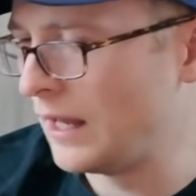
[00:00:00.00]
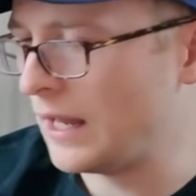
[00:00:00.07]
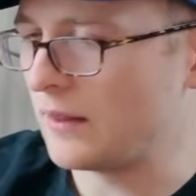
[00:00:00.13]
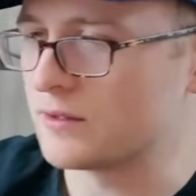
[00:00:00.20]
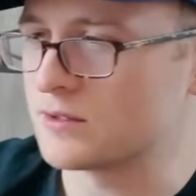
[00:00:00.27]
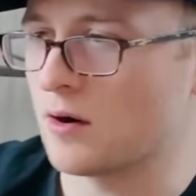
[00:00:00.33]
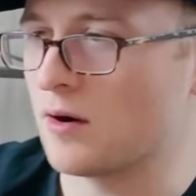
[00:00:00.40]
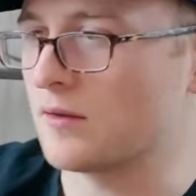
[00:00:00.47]

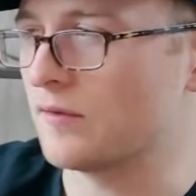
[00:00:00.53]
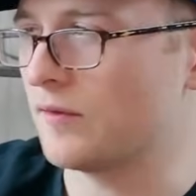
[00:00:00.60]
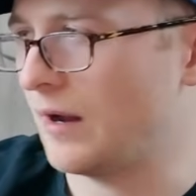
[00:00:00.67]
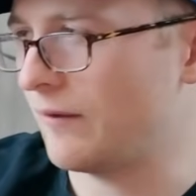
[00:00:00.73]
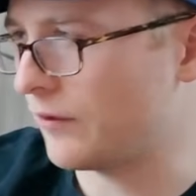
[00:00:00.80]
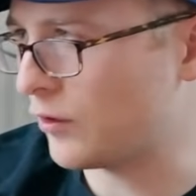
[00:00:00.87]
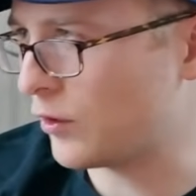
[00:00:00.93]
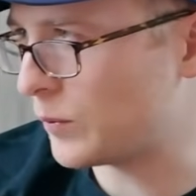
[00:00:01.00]
And there's already
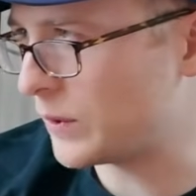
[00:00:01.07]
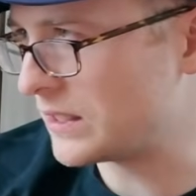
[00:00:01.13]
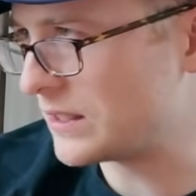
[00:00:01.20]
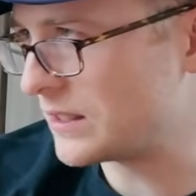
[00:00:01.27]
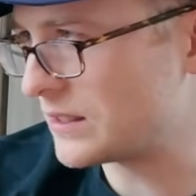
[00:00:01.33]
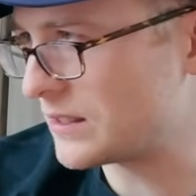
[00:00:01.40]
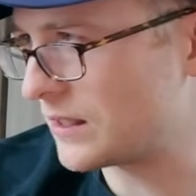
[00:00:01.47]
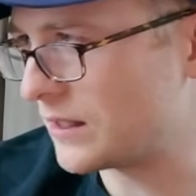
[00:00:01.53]
500
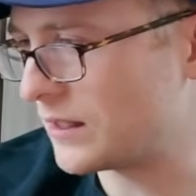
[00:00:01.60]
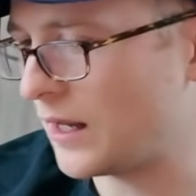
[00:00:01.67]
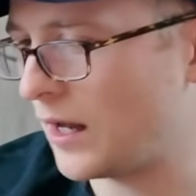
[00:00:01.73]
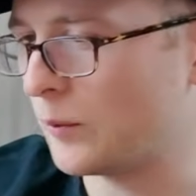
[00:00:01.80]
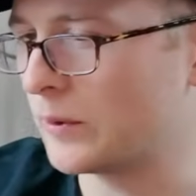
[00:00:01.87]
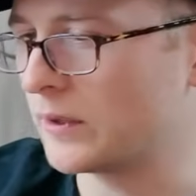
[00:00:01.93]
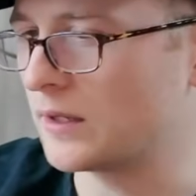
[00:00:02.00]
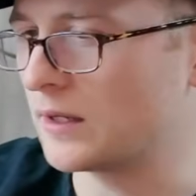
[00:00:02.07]
BTC
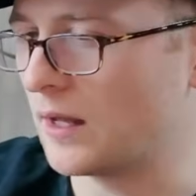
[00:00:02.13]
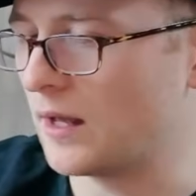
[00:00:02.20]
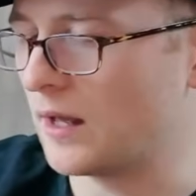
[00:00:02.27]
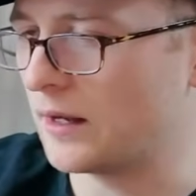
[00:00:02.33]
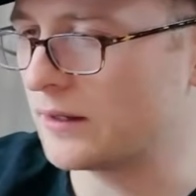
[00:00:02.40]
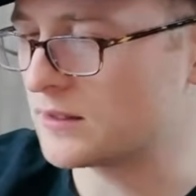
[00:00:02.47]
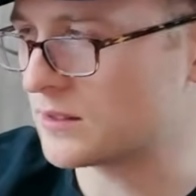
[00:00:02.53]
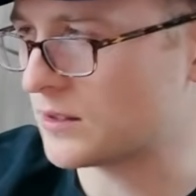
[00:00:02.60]
helping
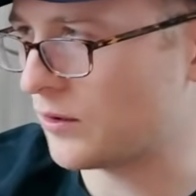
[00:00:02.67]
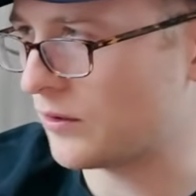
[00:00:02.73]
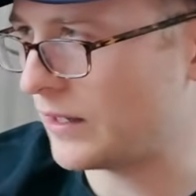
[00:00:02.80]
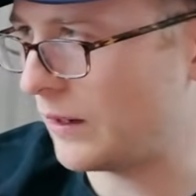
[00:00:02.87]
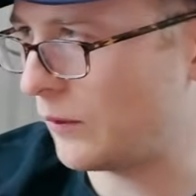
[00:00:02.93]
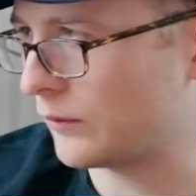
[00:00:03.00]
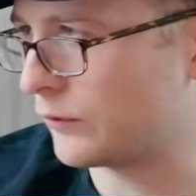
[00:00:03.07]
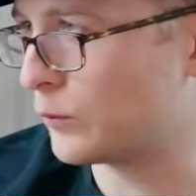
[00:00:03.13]
to secure the
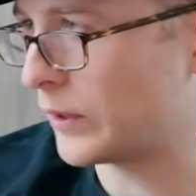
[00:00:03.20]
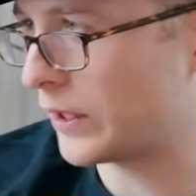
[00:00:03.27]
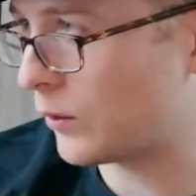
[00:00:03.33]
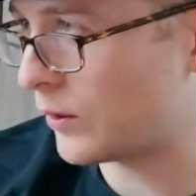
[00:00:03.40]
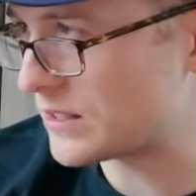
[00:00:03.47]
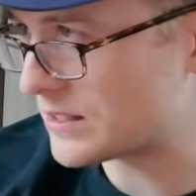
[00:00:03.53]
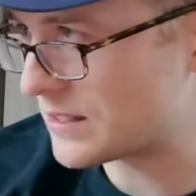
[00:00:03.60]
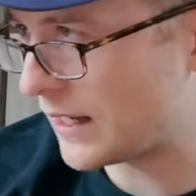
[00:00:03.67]
network through
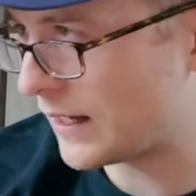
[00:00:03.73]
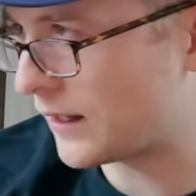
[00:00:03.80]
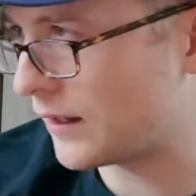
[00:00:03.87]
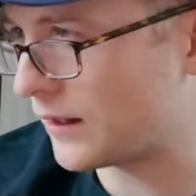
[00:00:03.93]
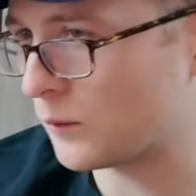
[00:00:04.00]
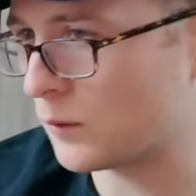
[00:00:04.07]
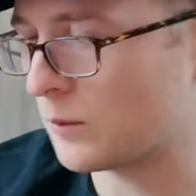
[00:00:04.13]
Bitcoin staking,